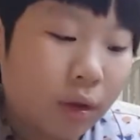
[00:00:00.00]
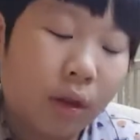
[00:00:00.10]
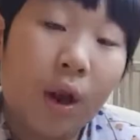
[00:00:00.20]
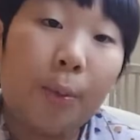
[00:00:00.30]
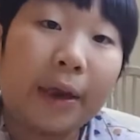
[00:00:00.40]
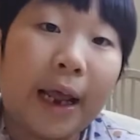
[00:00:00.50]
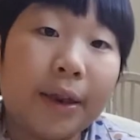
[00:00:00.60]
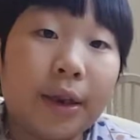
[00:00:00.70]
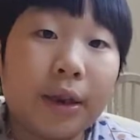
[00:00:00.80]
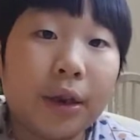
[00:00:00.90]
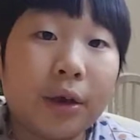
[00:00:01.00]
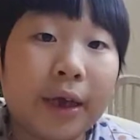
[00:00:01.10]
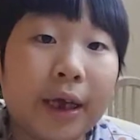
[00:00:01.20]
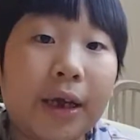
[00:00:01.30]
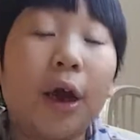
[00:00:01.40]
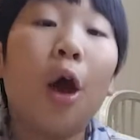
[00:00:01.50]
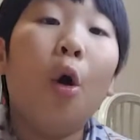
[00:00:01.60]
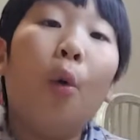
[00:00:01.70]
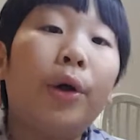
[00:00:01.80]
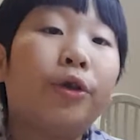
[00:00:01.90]
Number 10, this is a king.
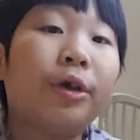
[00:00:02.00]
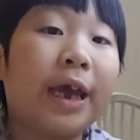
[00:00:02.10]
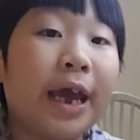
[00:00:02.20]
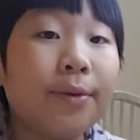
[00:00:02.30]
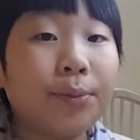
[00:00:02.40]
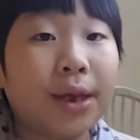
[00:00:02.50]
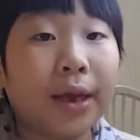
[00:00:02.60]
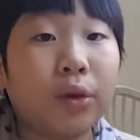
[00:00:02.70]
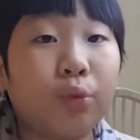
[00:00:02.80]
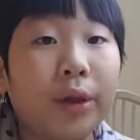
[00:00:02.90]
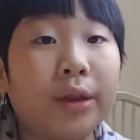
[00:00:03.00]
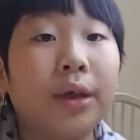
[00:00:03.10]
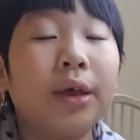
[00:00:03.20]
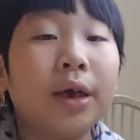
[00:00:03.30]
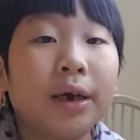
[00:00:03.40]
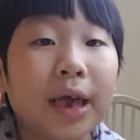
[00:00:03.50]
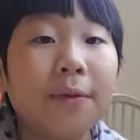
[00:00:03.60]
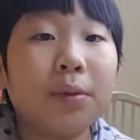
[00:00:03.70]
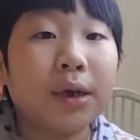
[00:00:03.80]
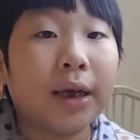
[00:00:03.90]
What do king begins with?
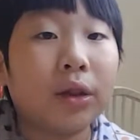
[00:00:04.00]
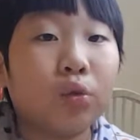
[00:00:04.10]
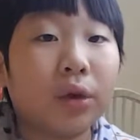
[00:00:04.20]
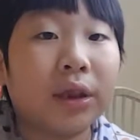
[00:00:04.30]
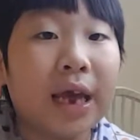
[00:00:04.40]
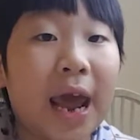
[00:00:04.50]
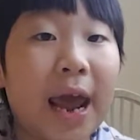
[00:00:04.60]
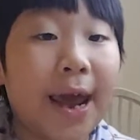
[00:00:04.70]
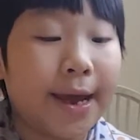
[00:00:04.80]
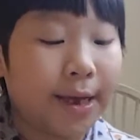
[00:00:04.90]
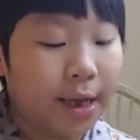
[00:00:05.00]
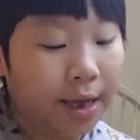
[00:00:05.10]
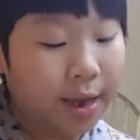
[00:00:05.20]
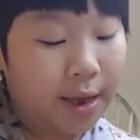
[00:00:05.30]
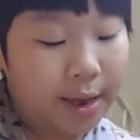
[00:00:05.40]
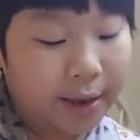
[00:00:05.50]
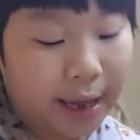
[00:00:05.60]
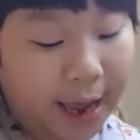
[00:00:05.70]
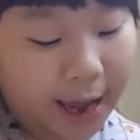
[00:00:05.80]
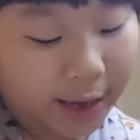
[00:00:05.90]
King begins with K.
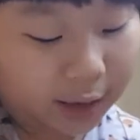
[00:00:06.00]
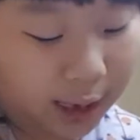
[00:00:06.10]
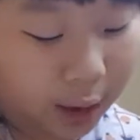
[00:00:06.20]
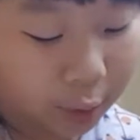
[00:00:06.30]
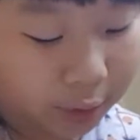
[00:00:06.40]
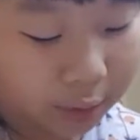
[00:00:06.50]
K sound.